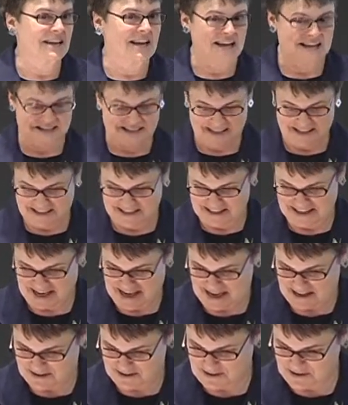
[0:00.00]
as in
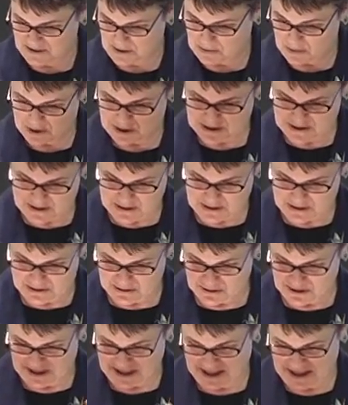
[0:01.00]
death. So brings the
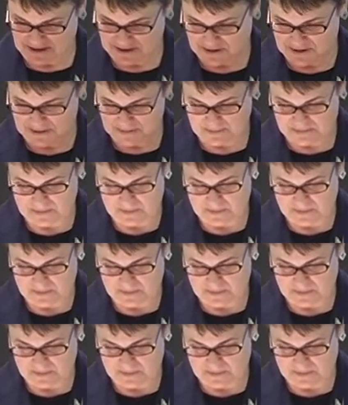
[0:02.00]
two together.